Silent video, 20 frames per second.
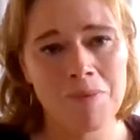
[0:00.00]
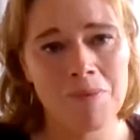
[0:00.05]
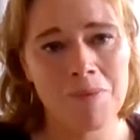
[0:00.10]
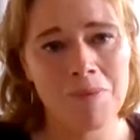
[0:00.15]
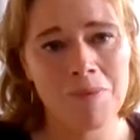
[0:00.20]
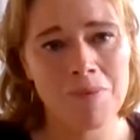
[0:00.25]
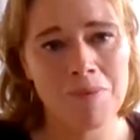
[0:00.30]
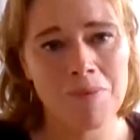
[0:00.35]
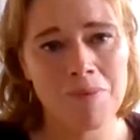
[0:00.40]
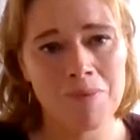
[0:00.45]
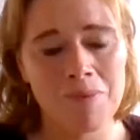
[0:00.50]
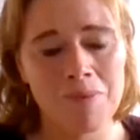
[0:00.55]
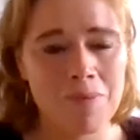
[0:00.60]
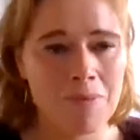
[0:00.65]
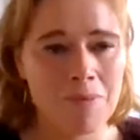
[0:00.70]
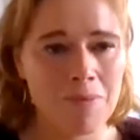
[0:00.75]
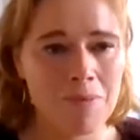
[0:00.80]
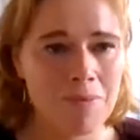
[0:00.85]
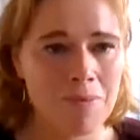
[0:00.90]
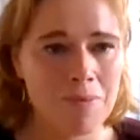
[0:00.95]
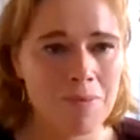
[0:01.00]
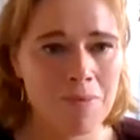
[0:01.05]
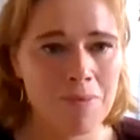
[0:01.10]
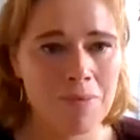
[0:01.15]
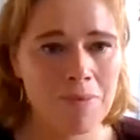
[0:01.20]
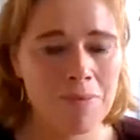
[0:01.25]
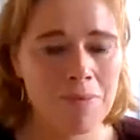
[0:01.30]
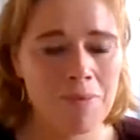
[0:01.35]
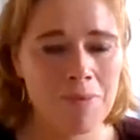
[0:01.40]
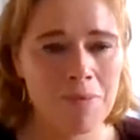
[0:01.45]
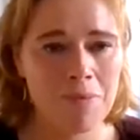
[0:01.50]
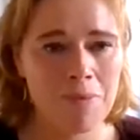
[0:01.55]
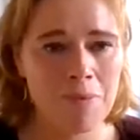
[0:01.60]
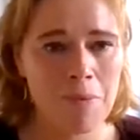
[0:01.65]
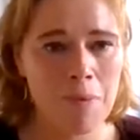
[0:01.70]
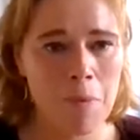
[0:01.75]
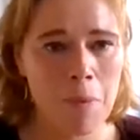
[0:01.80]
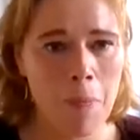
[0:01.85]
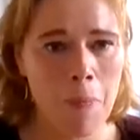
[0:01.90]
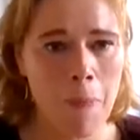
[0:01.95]

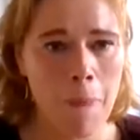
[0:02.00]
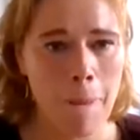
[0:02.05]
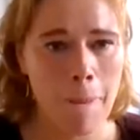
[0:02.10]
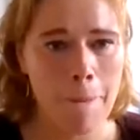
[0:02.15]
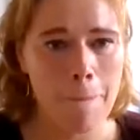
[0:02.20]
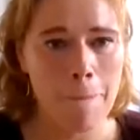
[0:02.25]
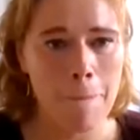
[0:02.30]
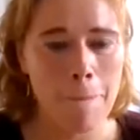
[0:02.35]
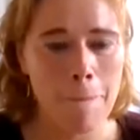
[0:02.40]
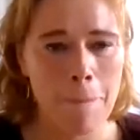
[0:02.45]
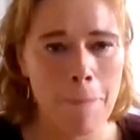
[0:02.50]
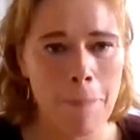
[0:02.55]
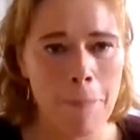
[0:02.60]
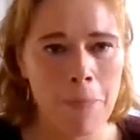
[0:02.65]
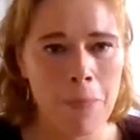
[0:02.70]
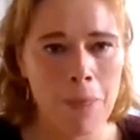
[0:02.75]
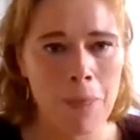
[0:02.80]
This person isn't speaking.